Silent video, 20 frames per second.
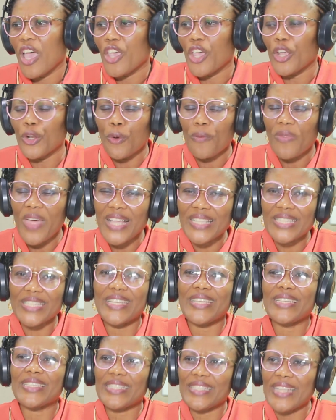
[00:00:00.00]
You know, that
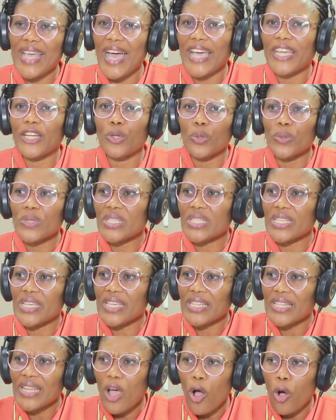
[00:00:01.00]
is
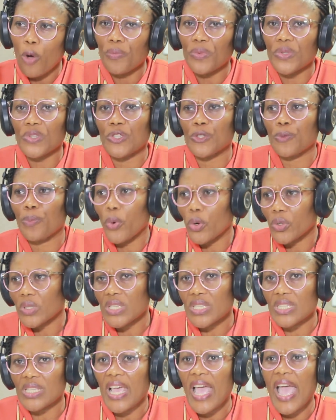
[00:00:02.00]
diagnosing on the spot